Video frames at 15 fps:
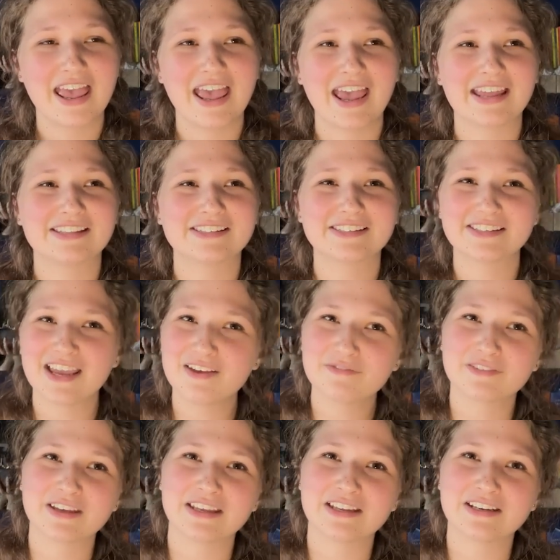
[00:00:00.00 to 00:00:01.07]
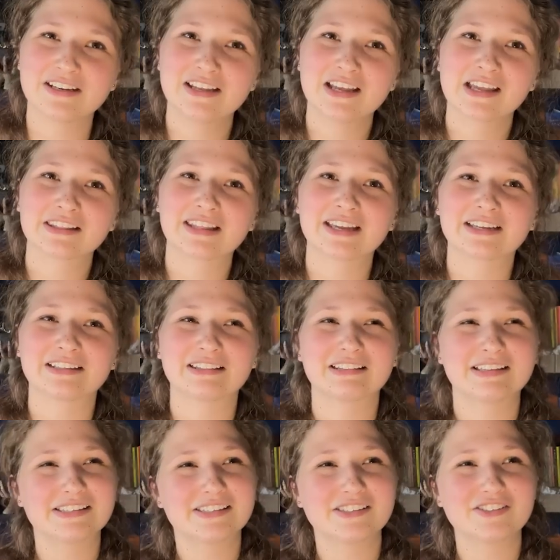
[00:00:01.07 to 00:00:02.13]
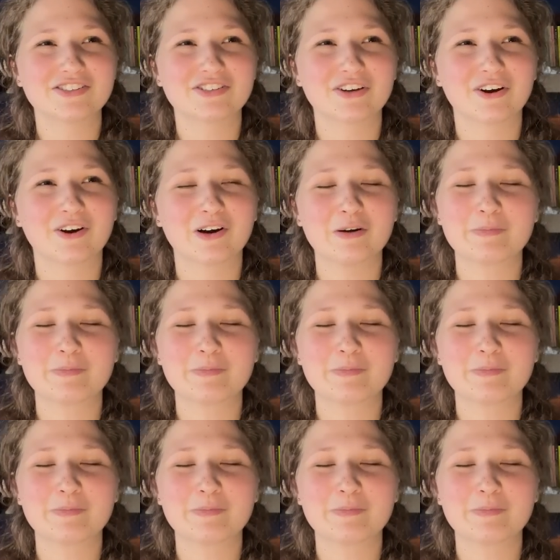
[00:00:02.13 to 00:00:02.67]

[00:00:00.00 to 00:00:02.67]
And Stefan, like, listens to her,